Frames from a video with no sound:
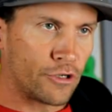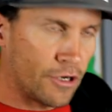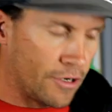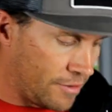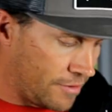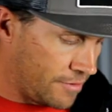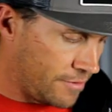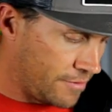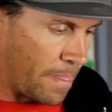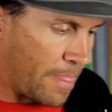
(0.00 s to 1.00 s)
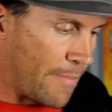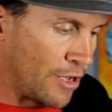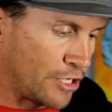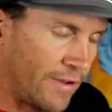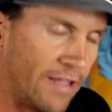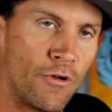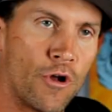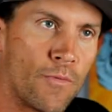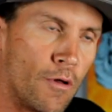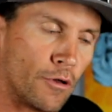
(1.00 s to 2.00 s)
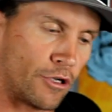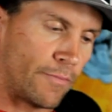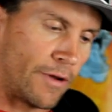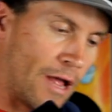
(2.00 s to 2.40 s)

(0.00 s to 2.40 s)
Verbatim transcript: shirt? I'm not sure if I even own a polo shirt, but